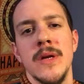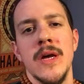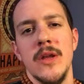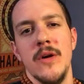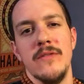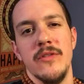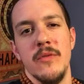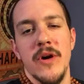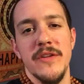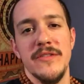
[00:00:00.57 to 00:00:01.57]
Hello
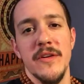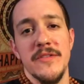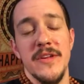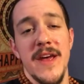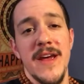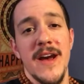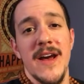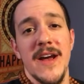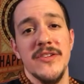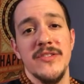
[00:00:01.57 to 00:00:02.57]
everyone. So today I
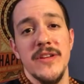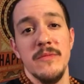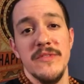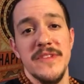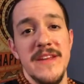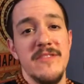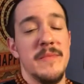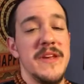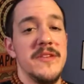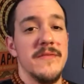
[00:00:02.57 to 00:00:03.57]
actually received a
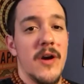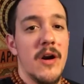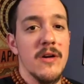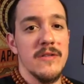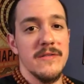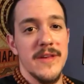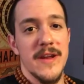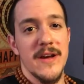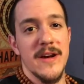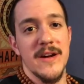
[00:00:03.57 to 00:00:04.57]
piece of art
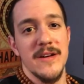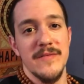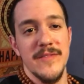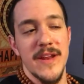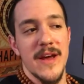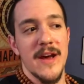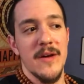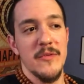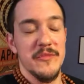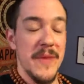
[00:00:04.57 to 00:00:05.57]
that uh that uh
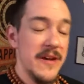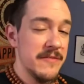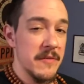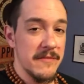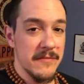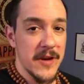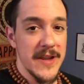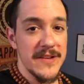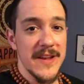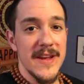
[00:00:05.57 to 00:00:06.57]
was mailed from a
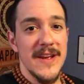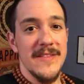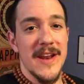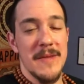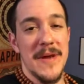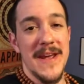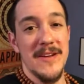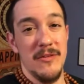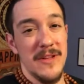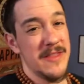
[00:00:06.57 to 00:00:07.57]
friend that I paid
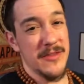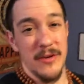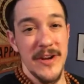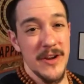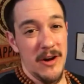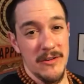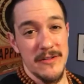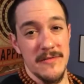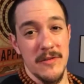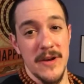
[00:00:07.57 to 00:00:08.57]
only $30
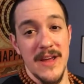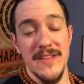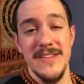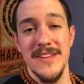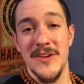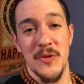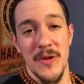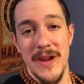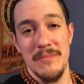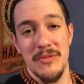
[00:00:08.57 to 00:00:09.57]
for. Now this is a
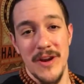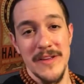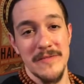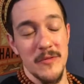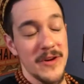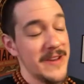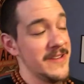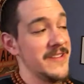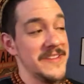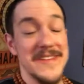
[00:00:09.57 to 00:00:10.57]
great price for what it
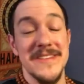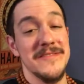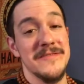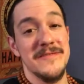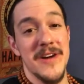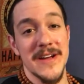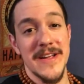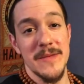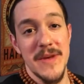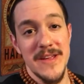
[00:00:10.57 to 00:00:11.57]
is cuz it's
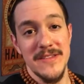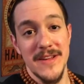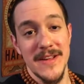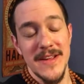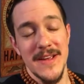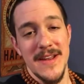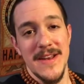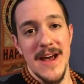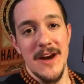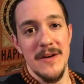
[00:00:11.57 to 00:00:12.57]
fucking amazing.
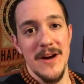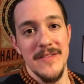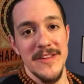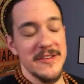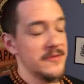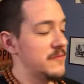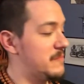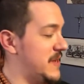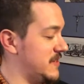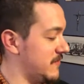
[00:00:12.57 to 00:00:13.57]
Now uh, this
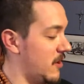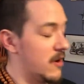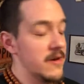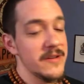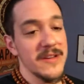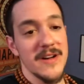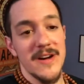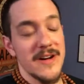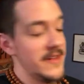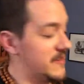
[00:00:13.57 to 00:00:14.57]
piece of art
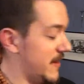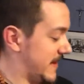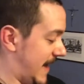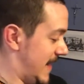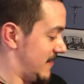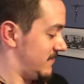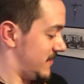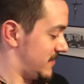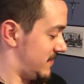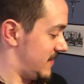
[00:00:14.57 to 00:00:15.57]
uh, is on a
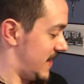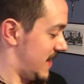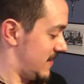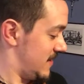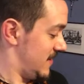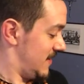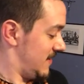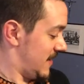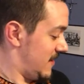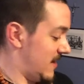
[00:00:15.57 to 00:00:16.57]
canvas that
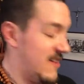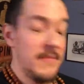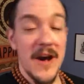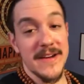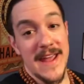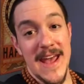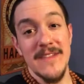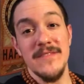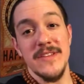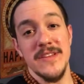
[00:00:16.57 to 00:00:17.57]
hell I've bought
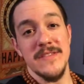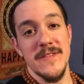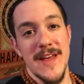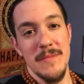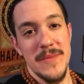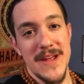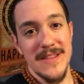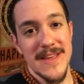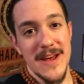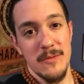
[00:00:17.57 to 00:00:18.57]
canvases for that
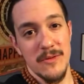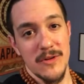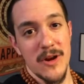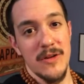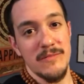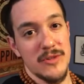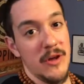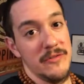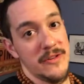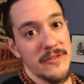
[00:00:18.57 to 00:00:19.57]
big that were uh,
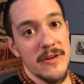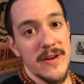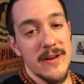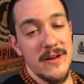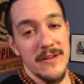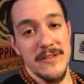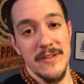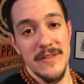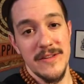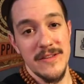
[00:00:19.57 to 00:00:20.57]
close to $30. So
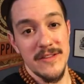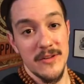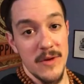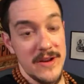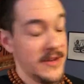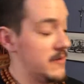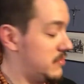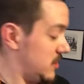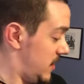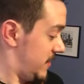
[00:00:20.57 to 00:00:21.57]
this is a great deal
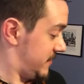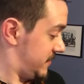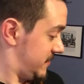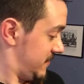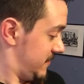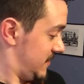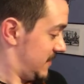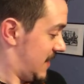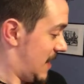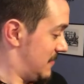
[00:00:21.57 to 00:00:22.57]
plus
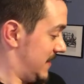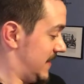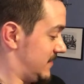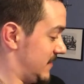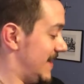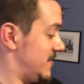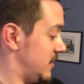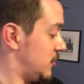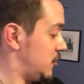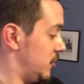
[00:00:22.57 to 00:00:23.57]
I mean it's a it's
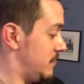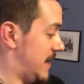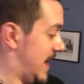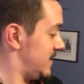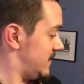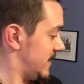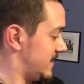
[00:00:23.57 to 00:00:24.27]
a good painting.